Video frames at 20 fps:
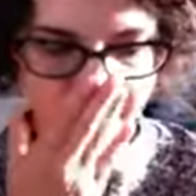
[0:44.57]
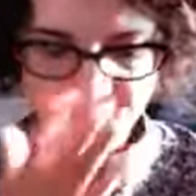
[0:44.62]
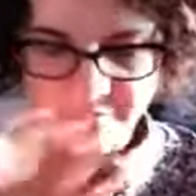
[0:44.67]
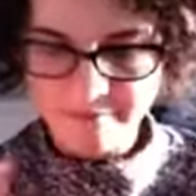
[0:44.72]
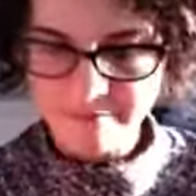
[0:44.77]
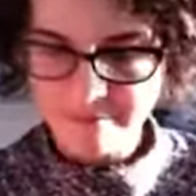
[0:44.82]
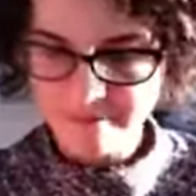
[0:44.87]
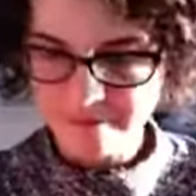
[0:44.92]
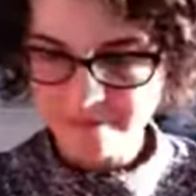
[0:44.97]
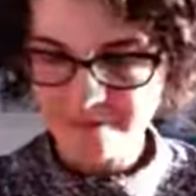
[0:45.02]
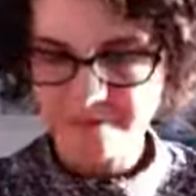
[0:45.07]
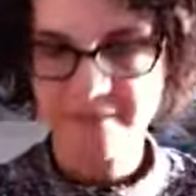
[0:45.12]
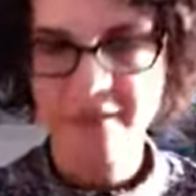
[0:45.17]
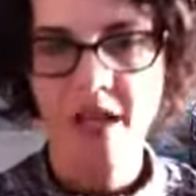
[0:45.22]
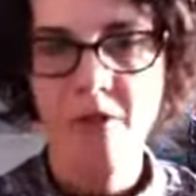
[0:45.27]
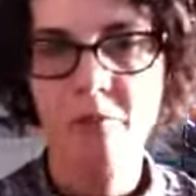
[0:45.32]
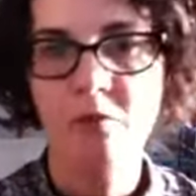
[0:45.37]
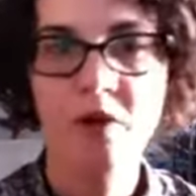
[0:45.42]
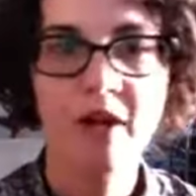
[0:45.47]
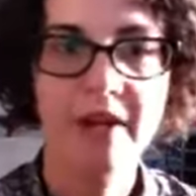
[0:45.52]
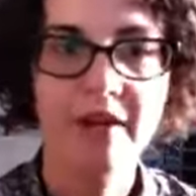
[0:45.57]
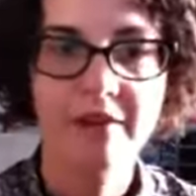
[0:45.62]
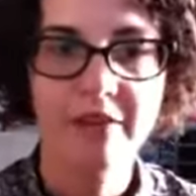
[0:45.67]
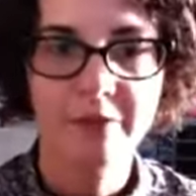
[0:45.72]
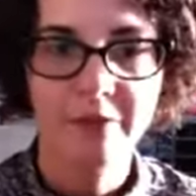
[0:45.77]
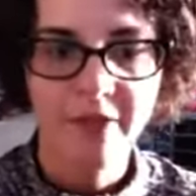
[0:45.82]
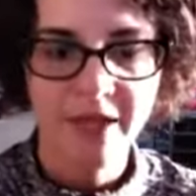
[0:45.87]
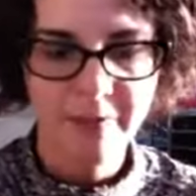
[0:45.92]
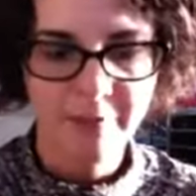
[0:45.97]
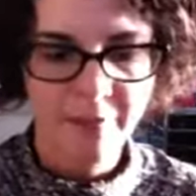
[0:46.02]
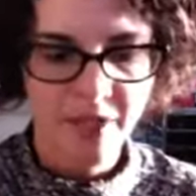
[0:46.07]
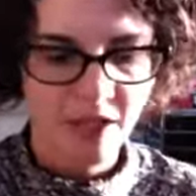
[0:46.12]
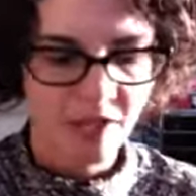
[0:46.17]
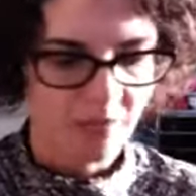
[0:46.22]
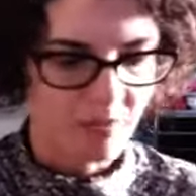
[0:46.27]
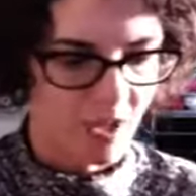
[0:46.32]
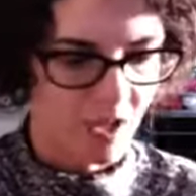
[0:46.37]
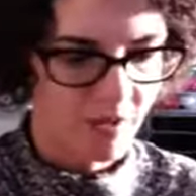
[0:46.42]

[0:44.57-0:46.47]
I'm wearing the rainbow.